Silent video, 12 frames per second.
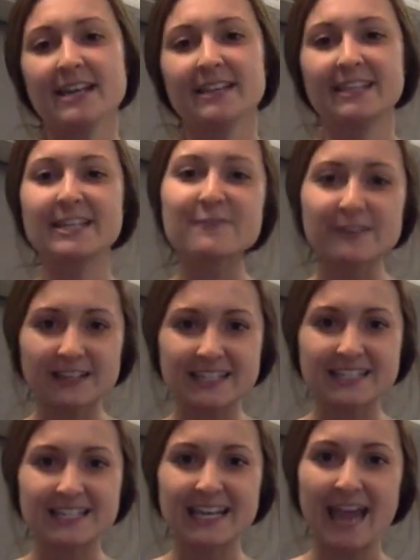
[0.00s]
Thank you for
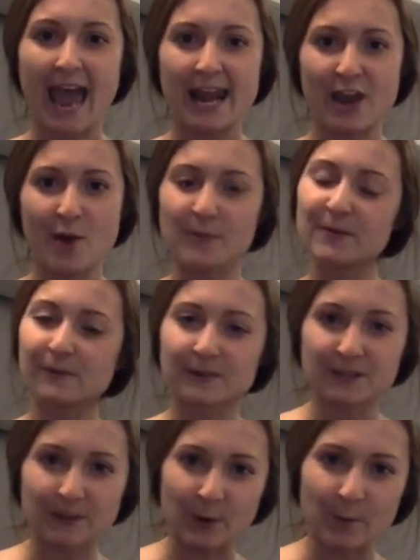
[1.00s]
listening, and I hope you learned
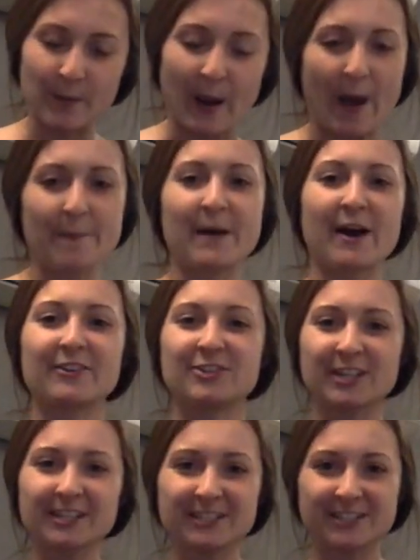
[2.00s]
a little bit about
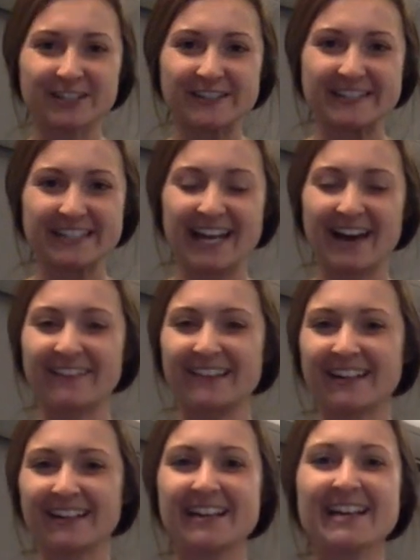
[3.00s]
Trader Joe's and how
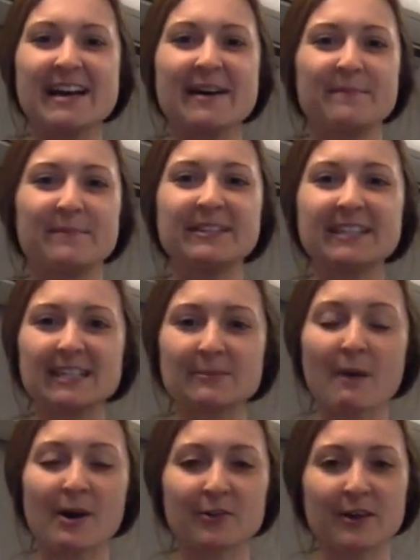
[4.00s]
their business
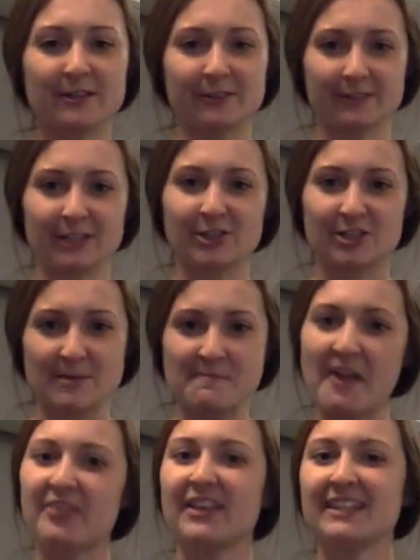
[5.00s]
model and their leadership
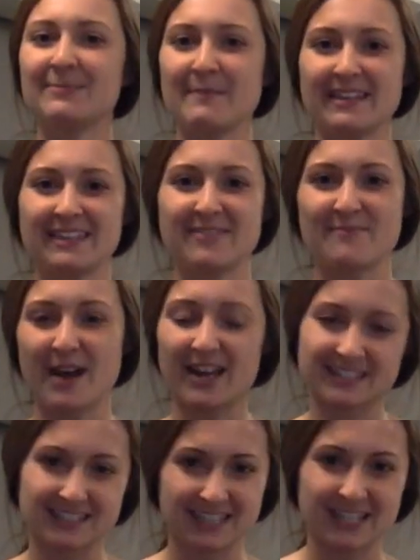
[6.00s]
methods make them a
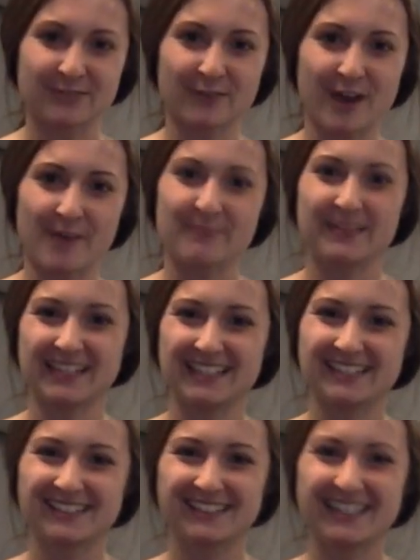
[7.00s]
successful company.
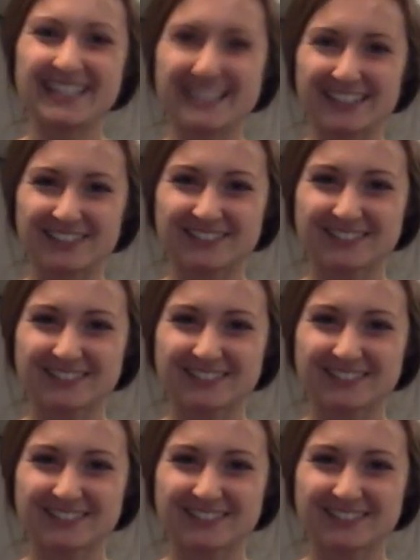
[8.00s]
Thank you.